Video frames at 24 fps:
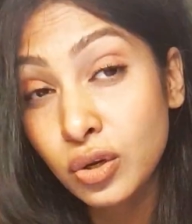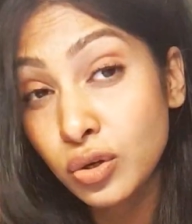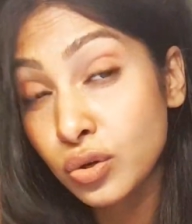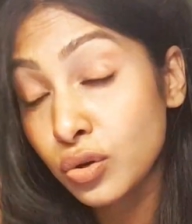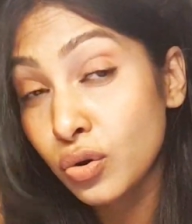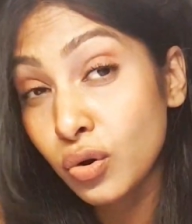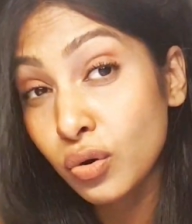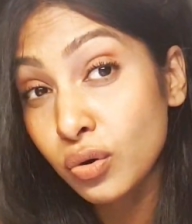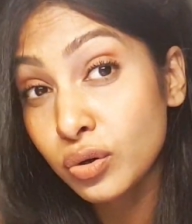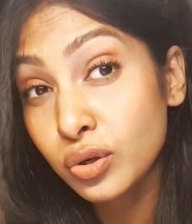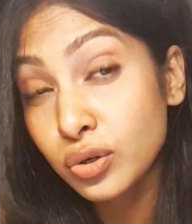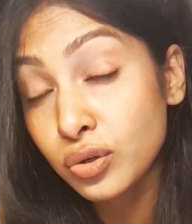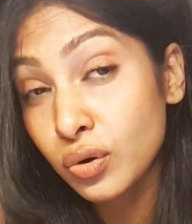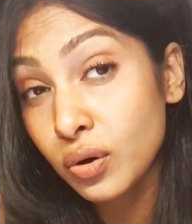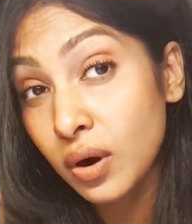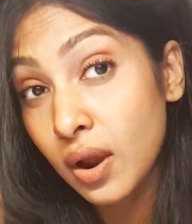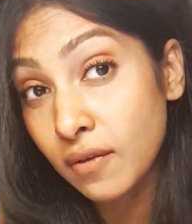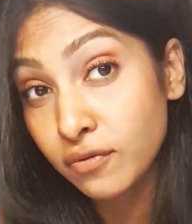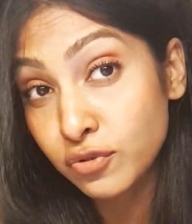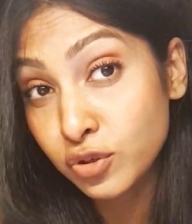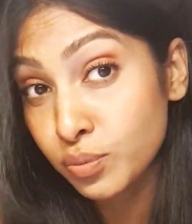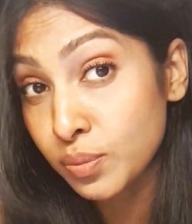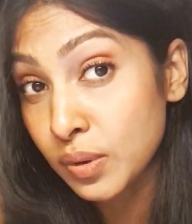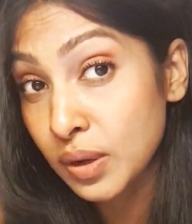You know, you don't
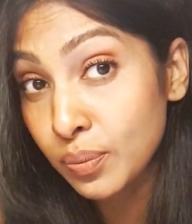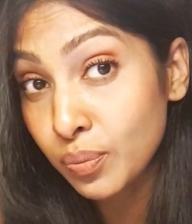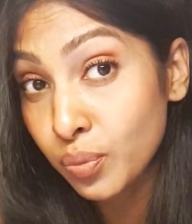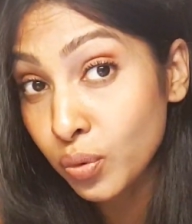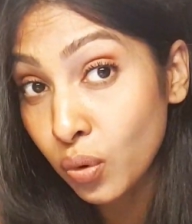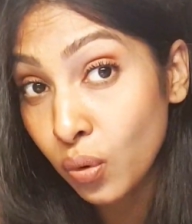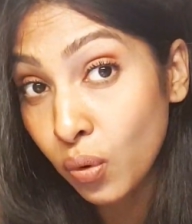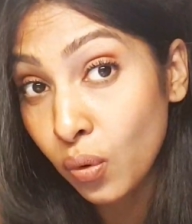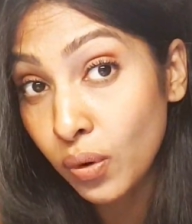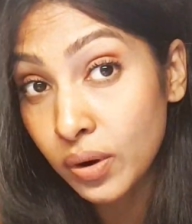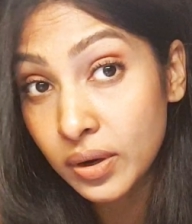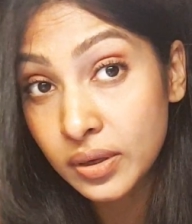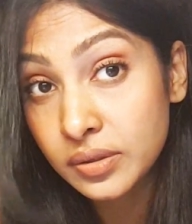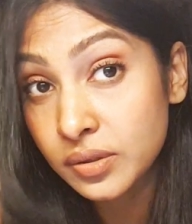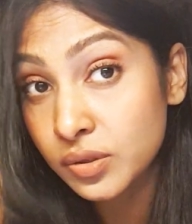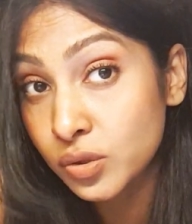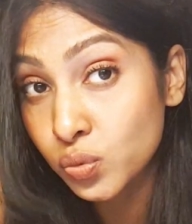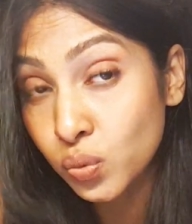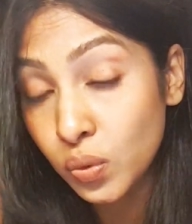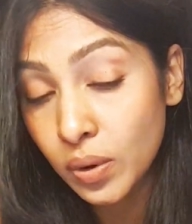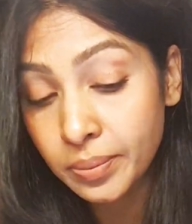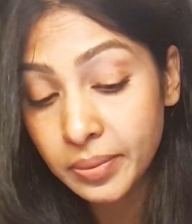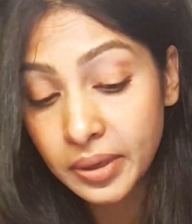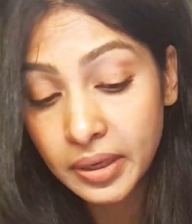have to be a pro in
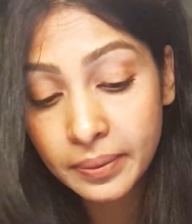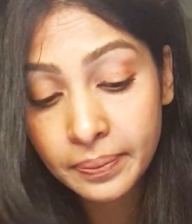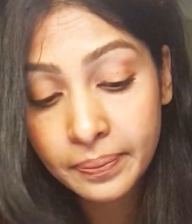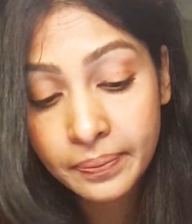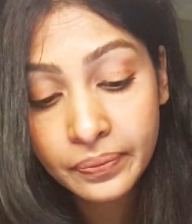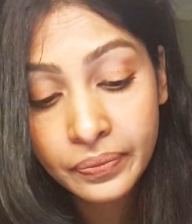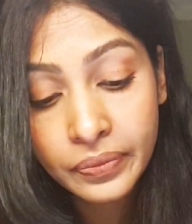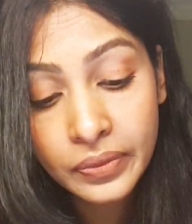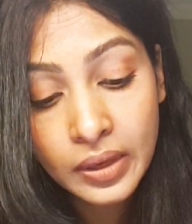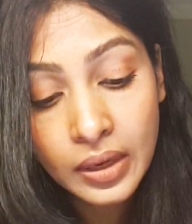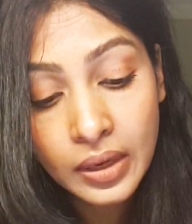swimming.